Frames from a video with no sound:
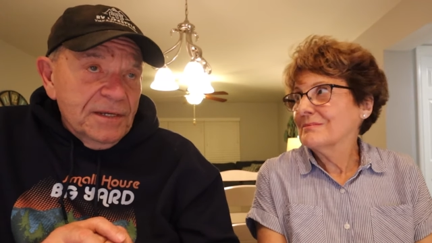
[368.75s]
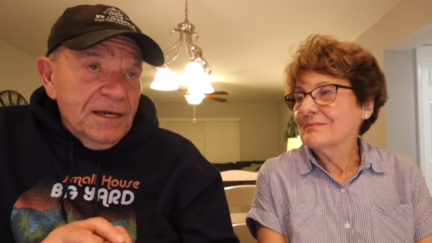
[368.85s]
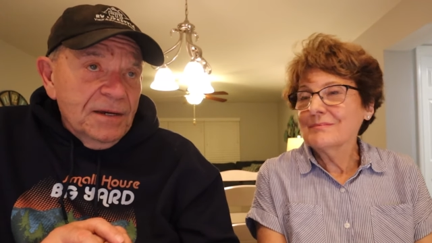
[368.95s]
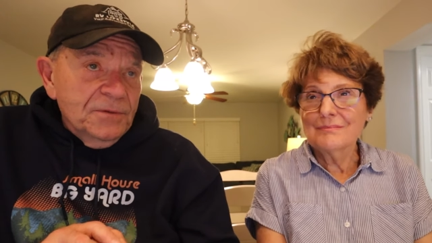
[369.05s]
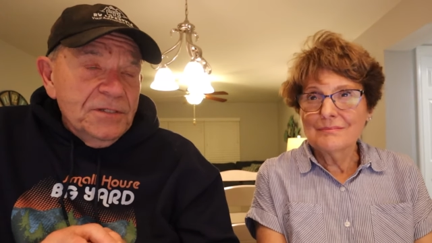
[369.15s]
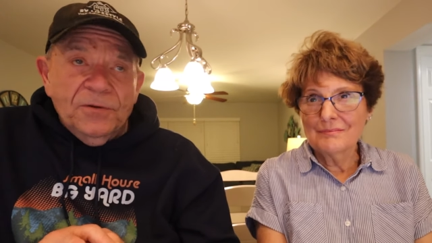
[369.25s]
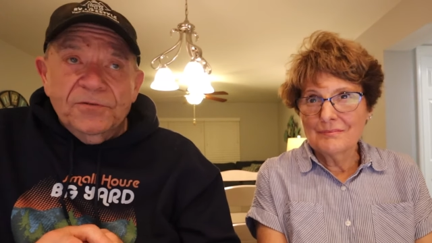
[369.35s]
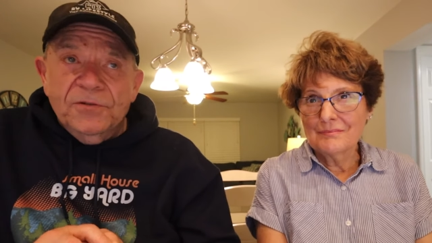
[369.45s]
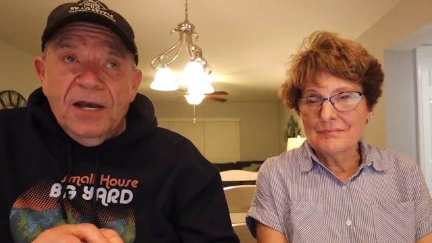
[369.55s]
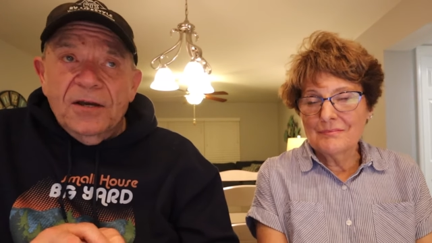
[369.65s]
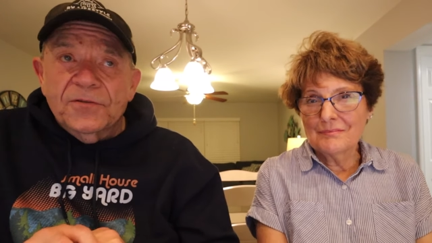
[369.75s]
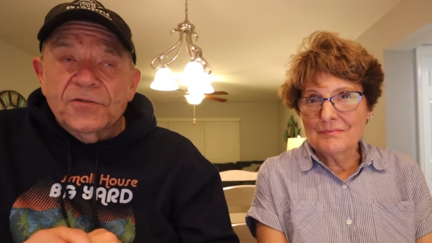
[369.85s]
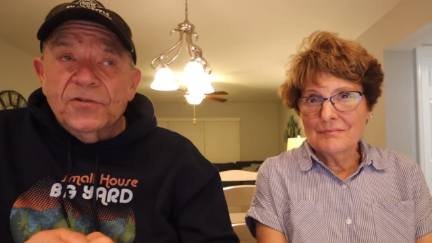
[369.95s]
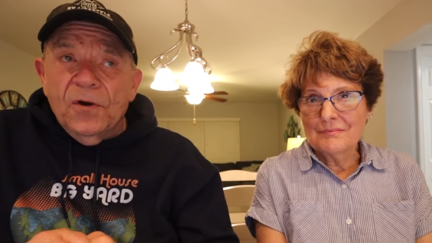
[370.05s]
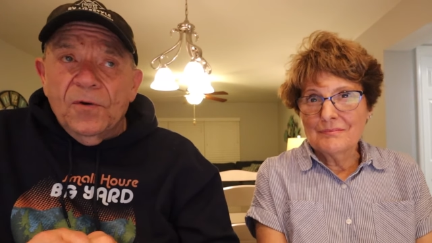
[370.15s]
Speaker 1: Uh, we told you how the
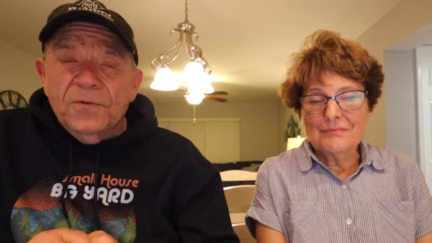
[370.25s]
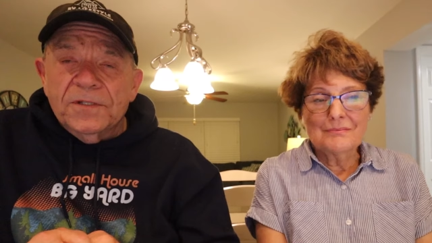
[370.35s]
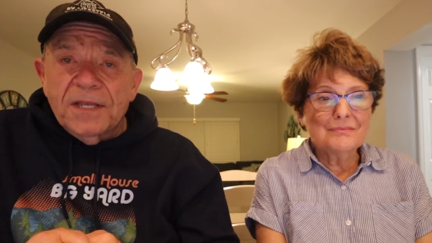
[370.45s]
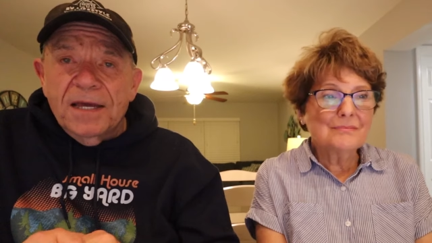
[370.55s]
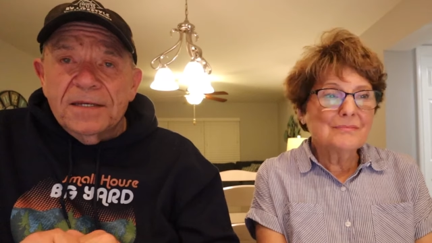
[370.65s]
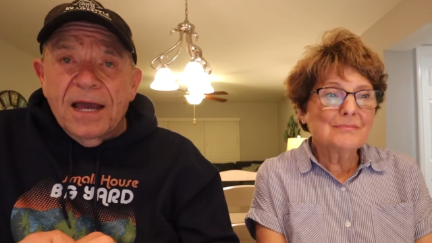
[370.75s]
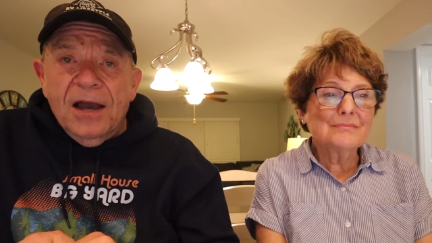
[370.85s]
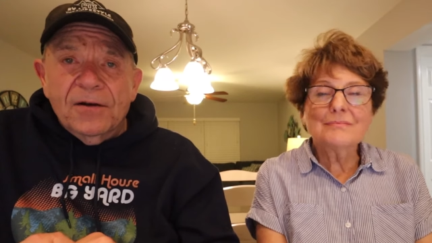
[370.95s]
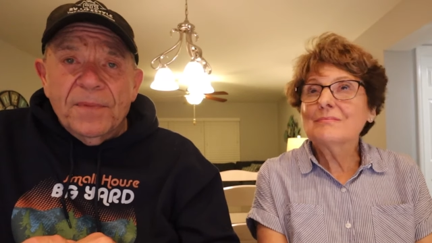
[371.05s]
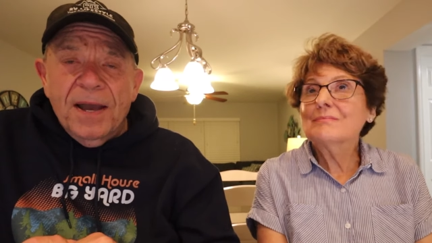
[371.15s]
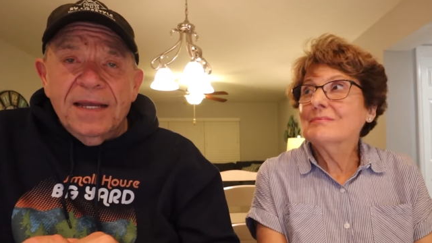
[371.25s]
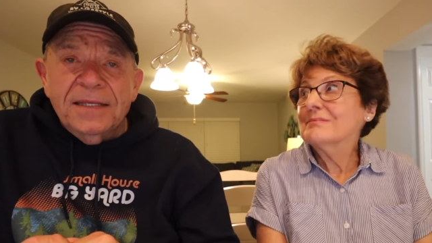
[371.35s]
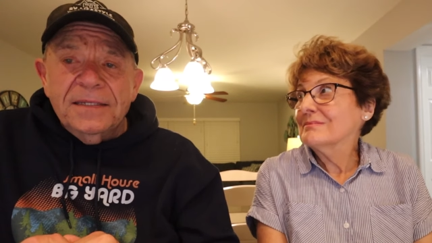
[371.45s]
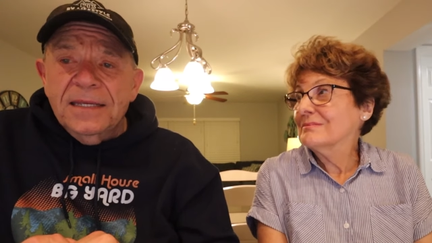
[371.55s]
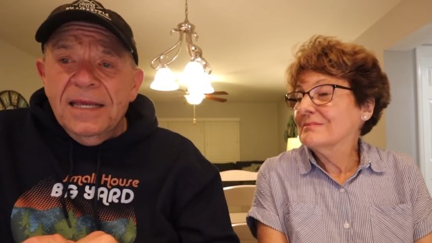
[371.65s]
show was on our
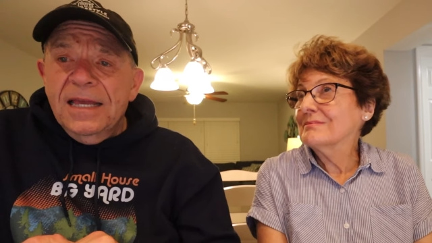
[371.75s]
mind,